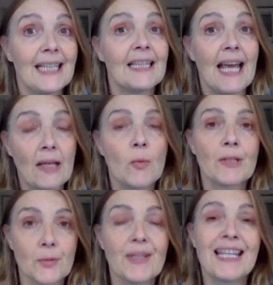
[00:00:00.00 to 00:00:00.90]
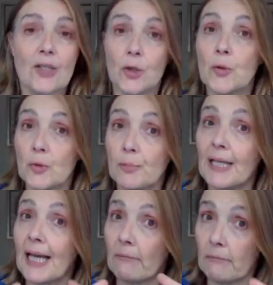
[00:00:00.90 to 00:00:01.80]
They're the ones with the issues, but
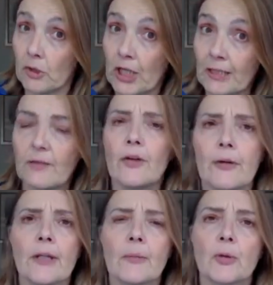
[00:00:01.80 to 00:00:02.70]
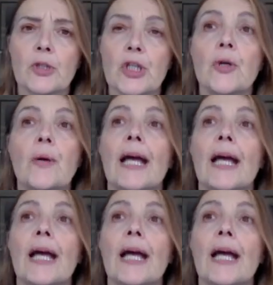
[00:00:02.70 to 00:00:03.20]
they're transferring them onto you,